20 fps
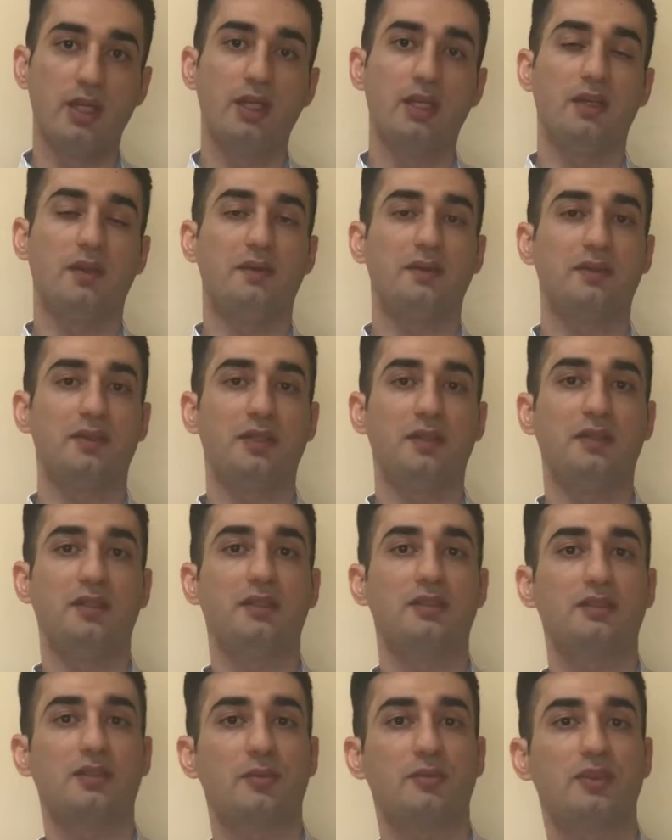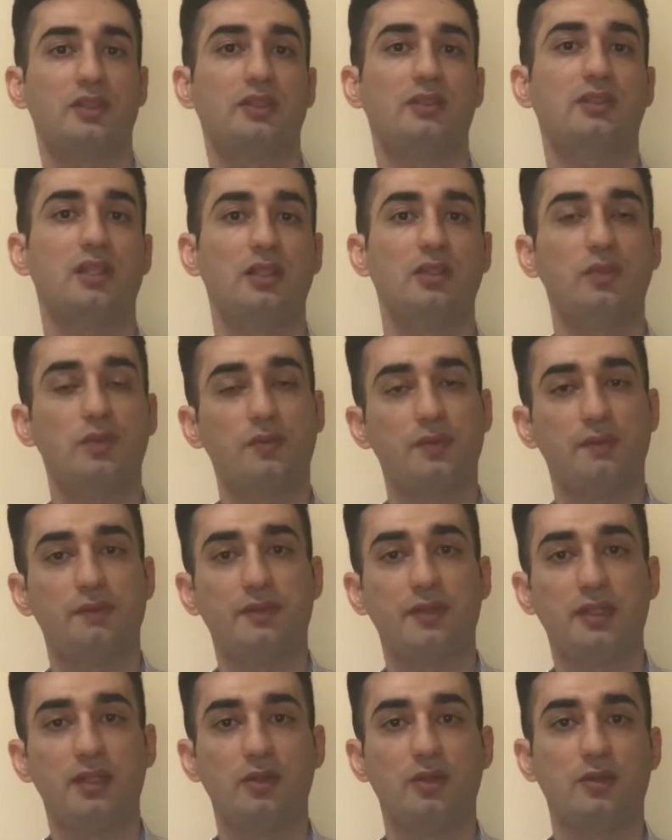If it is something 10 to
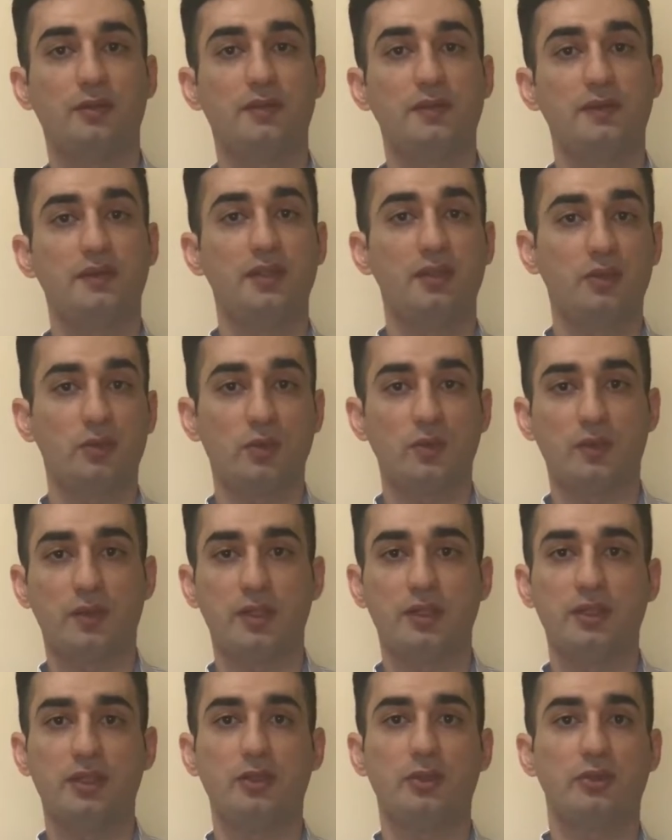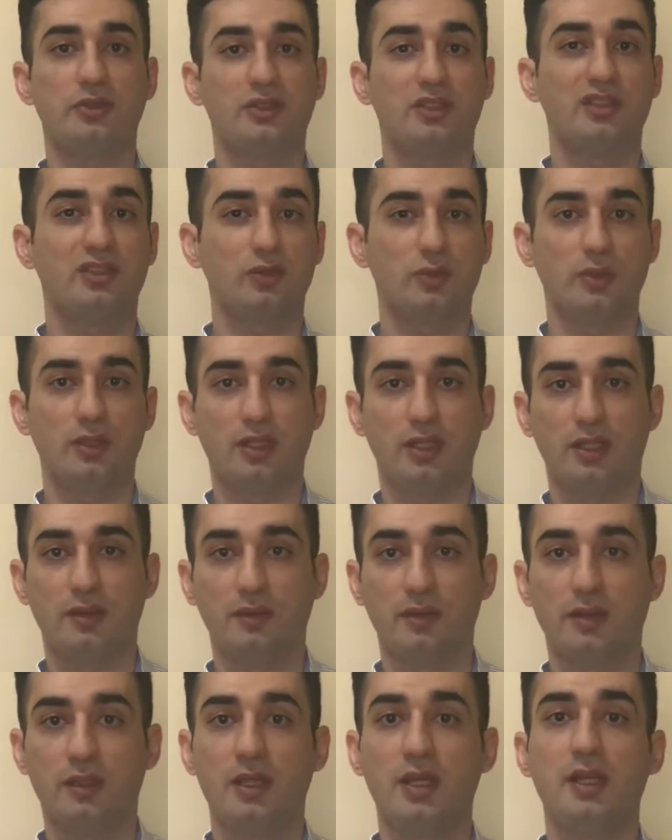15 or 15 to 20 or 6 to
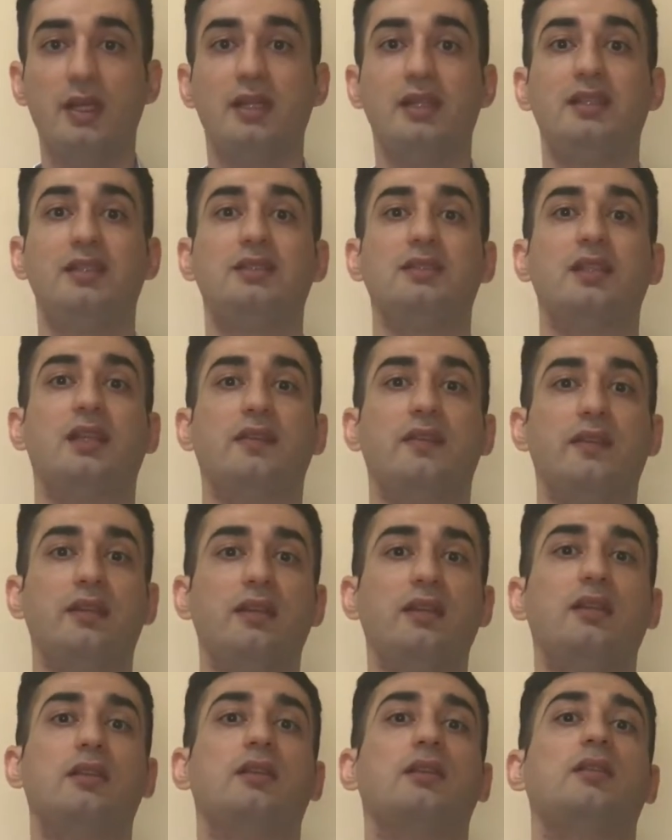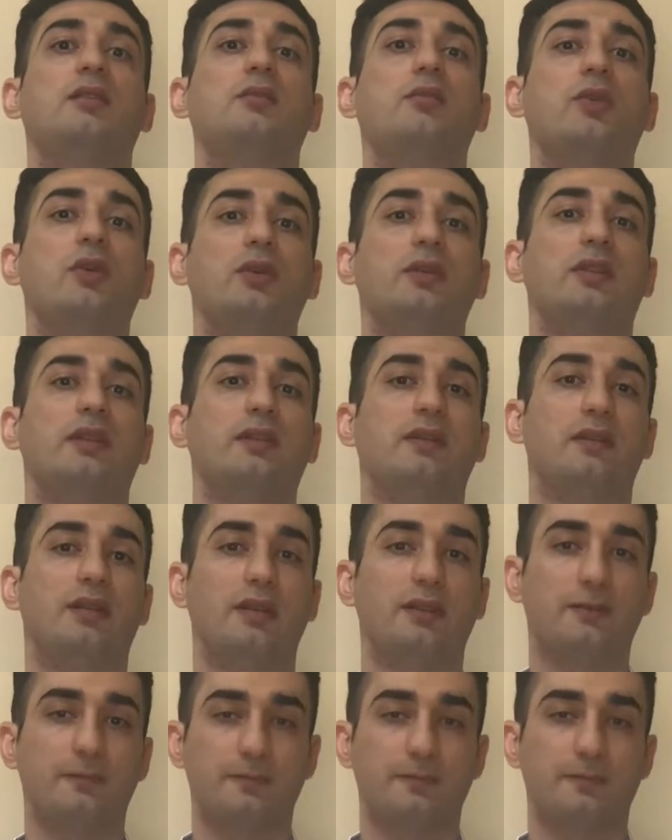11, it's nothing more than that.